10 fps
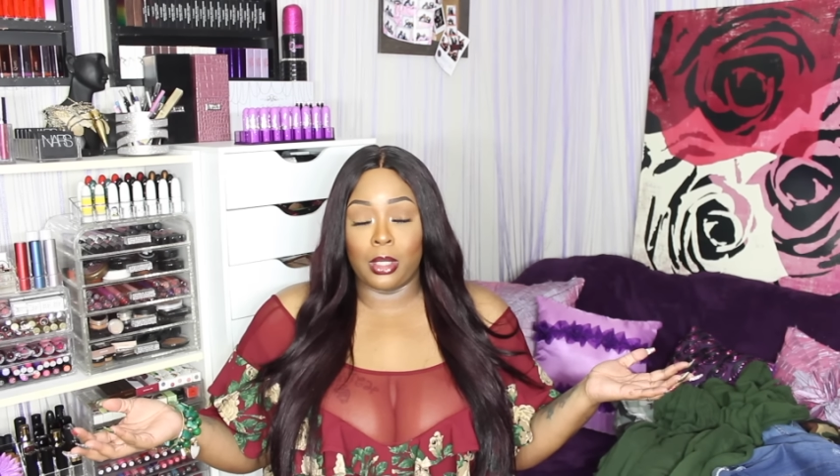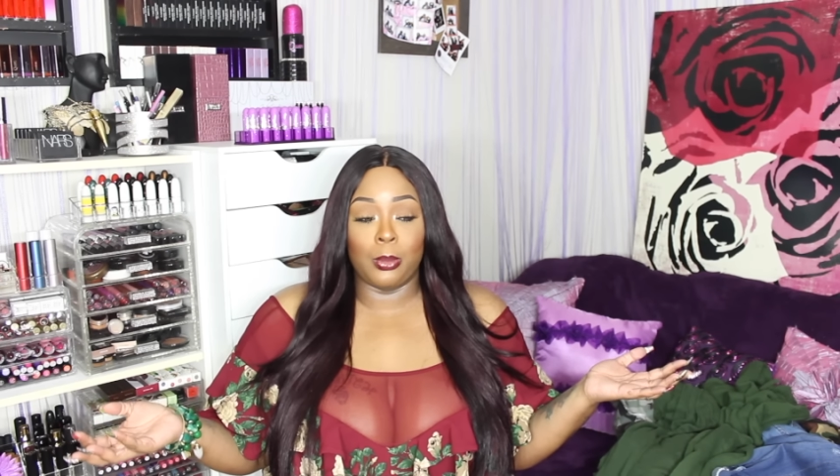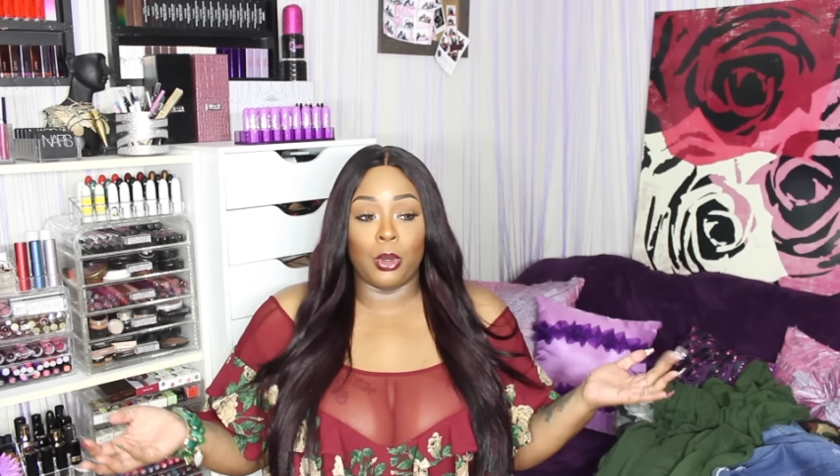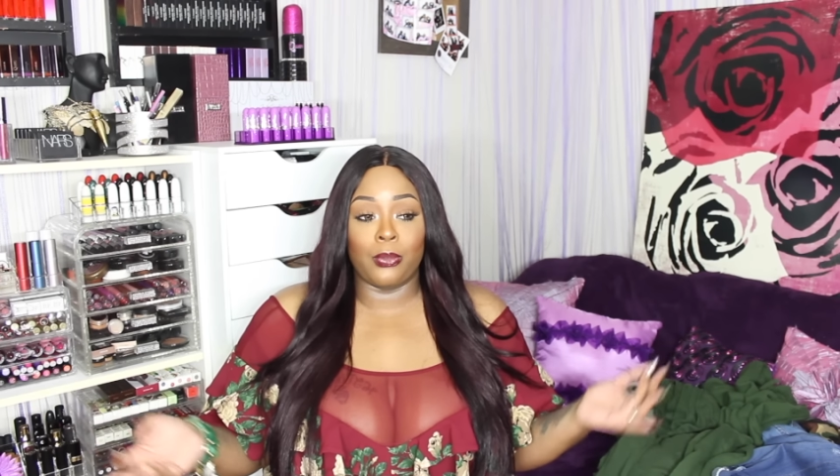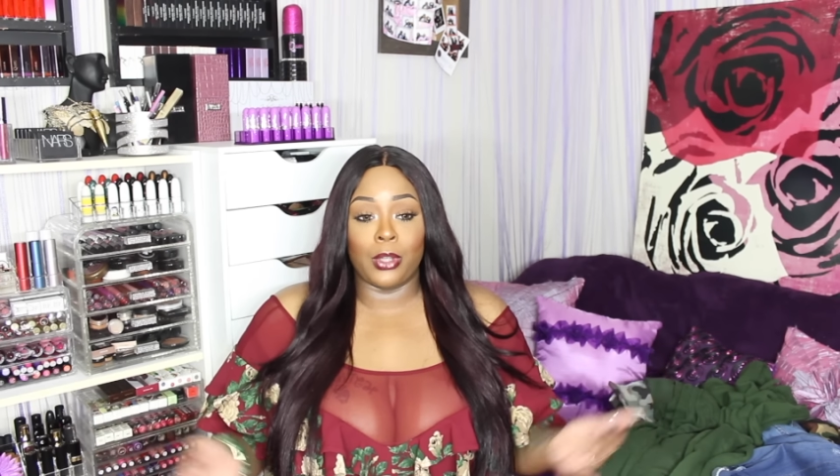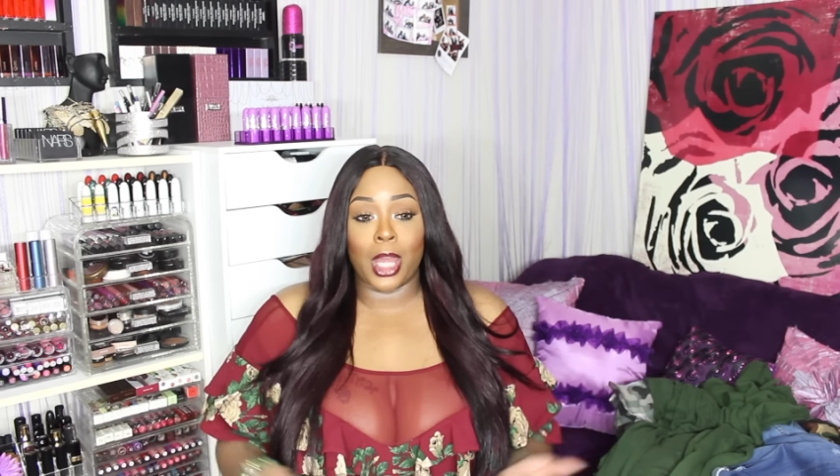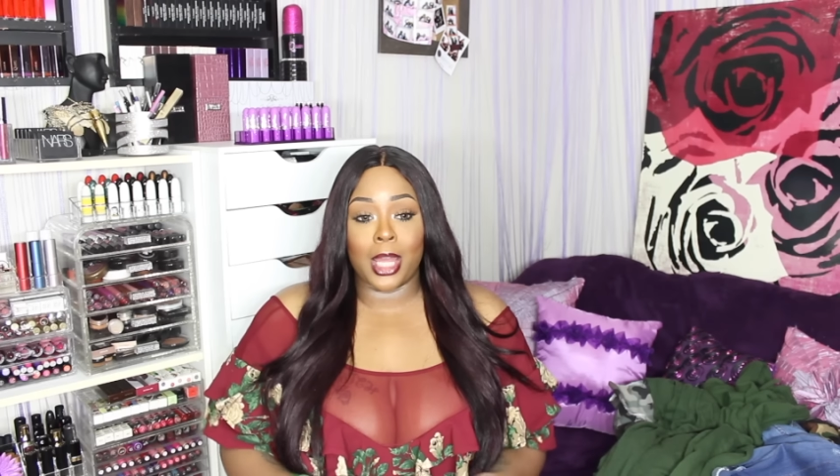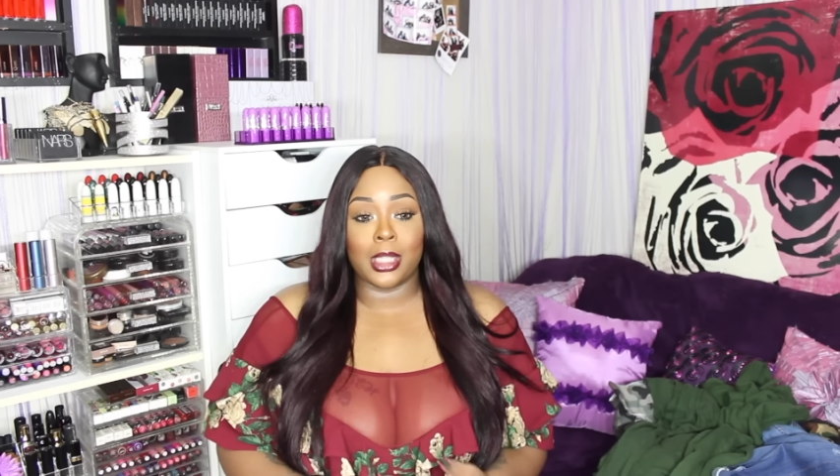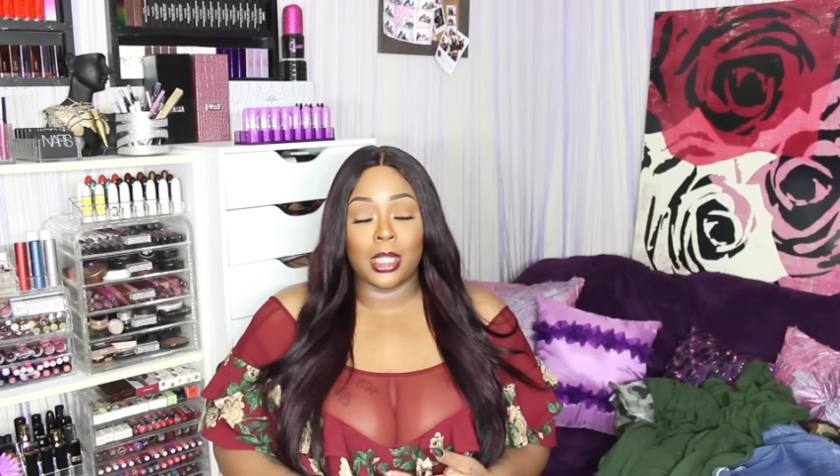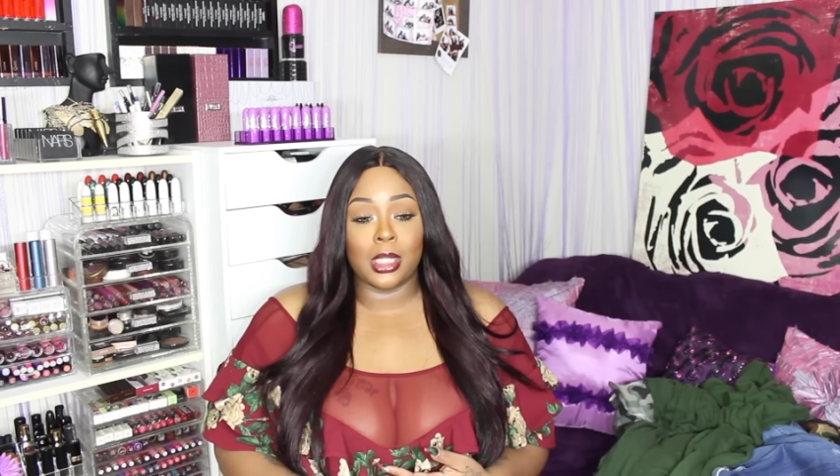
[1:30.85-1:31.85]
anymore, if you
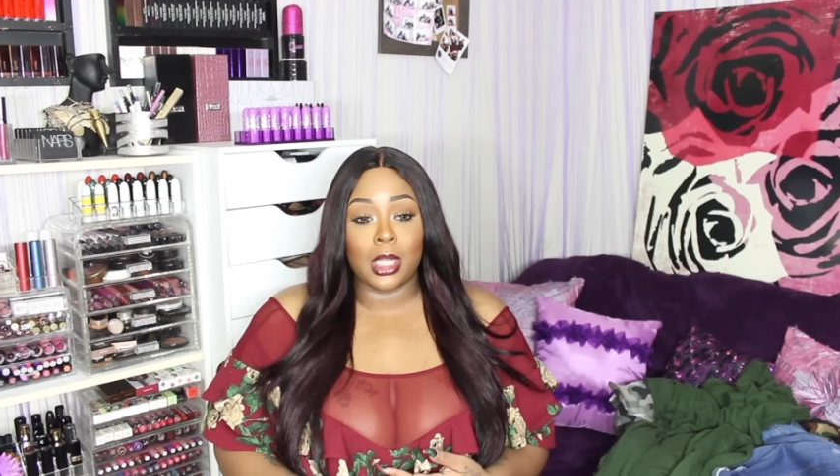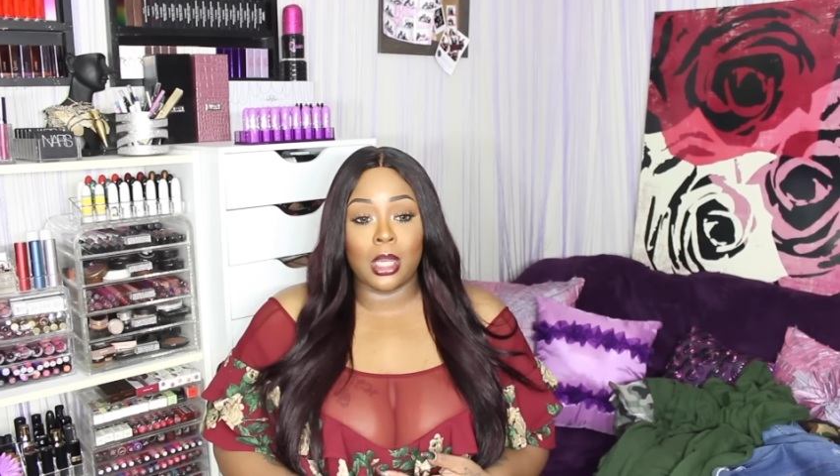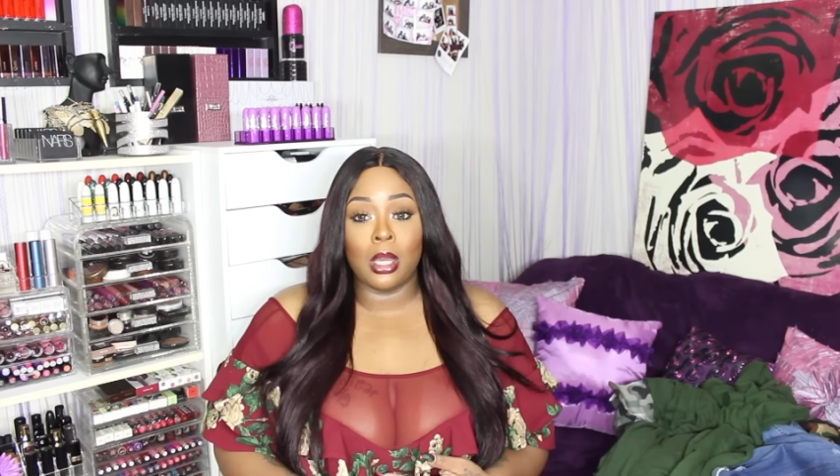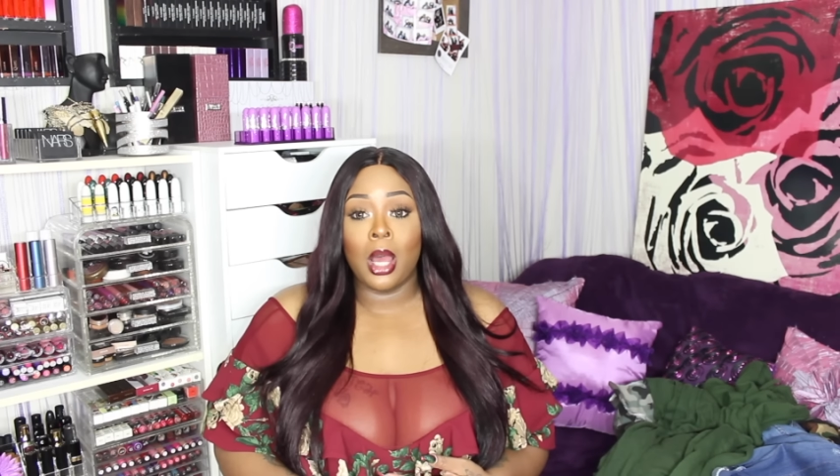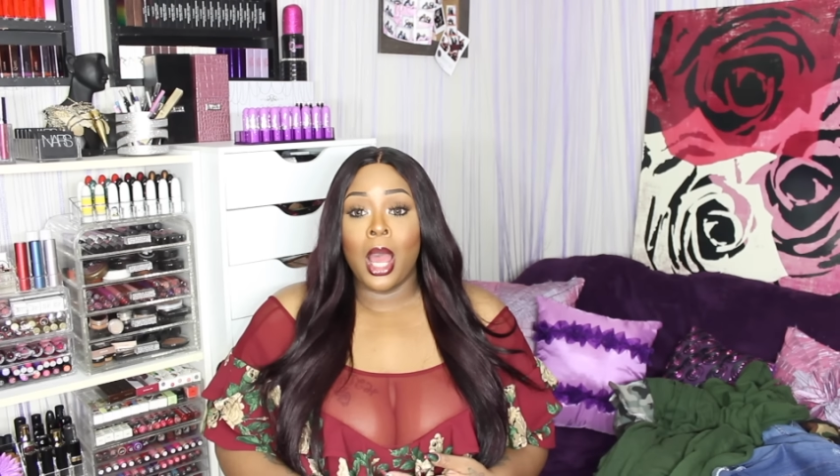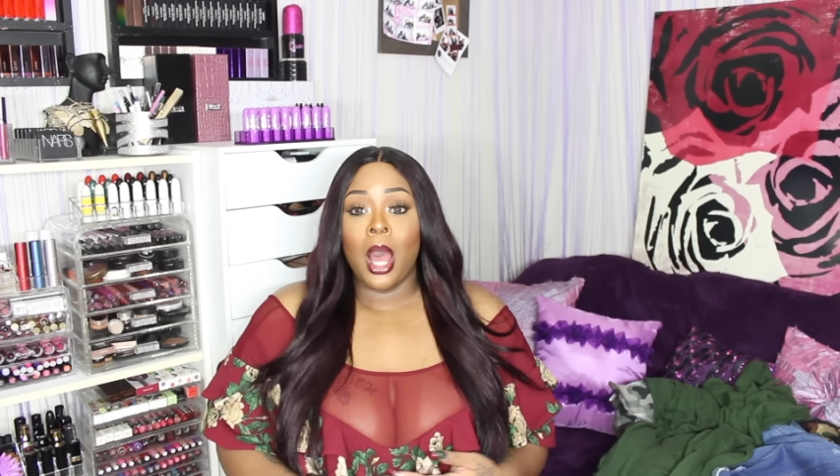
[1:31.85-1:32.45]
guys can tell.